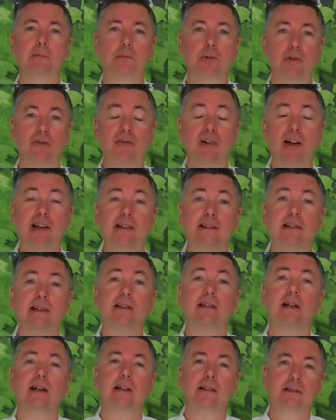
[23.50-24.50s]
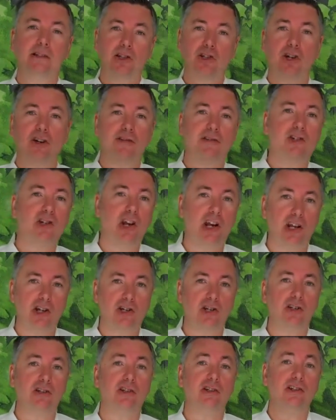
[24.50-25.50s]
prevented degenerative
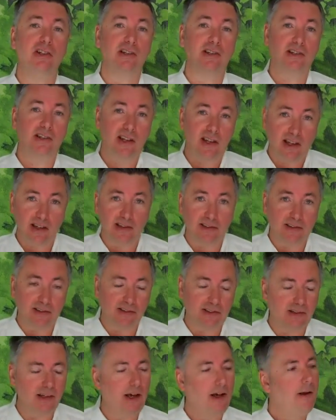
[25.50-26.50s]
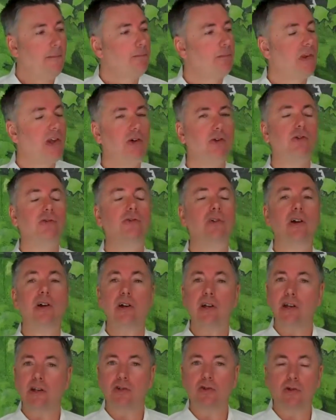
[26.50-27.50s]
changes in the disc. It was a
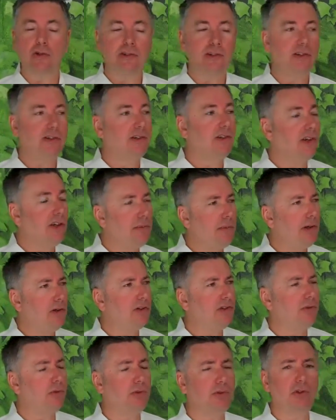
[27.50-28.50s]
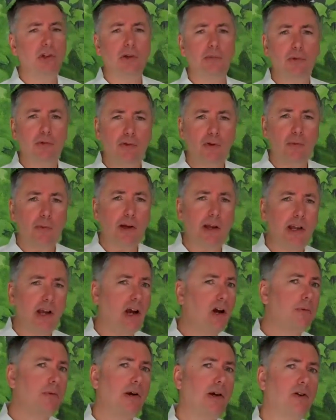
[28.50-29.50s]
very interesting study because it was not performed by
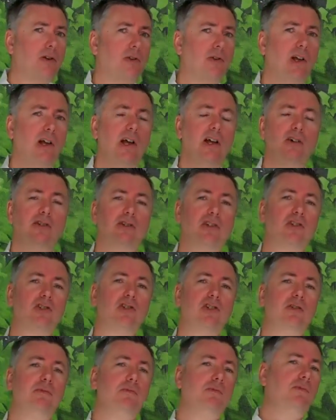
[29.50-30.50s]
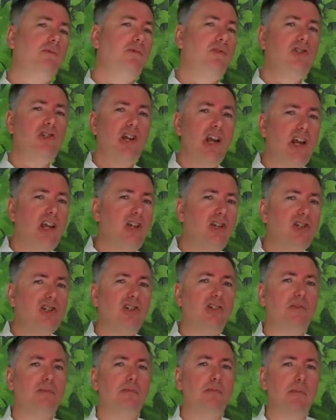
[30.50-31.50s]
chiropractors, but actually
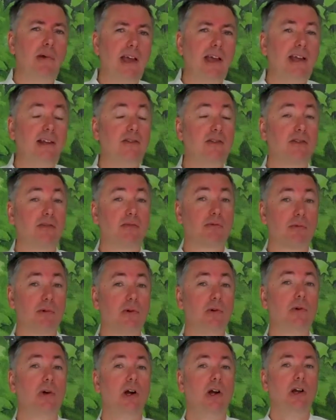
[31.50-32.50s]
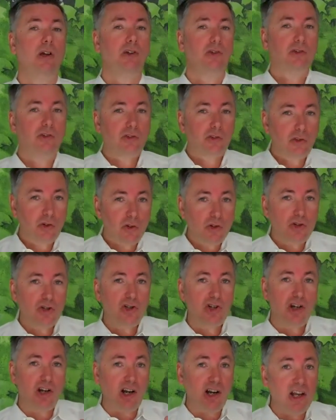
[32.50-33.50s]
changes made through
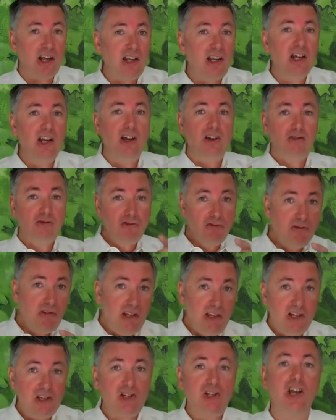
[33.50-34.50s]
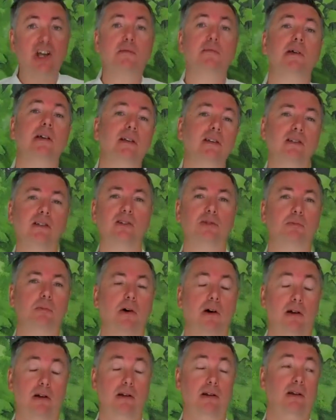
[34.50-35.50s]
surgically reshaping the
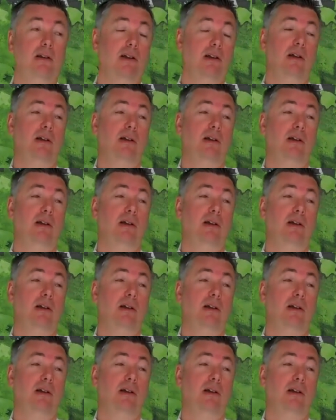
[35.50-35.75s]
spine.